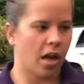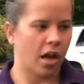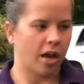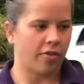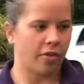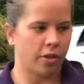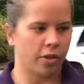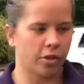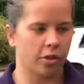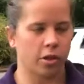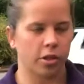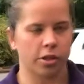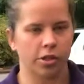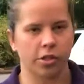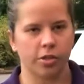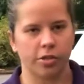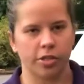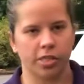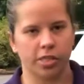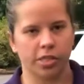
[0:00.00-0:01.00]
Having your car
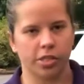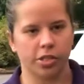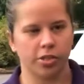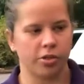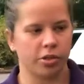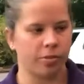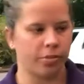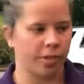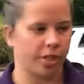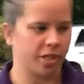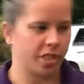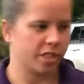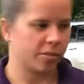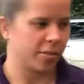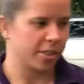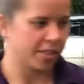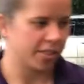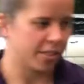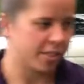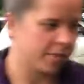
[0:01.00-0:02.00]
towed is extremely
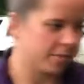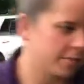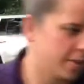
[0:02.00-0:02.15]
expensive.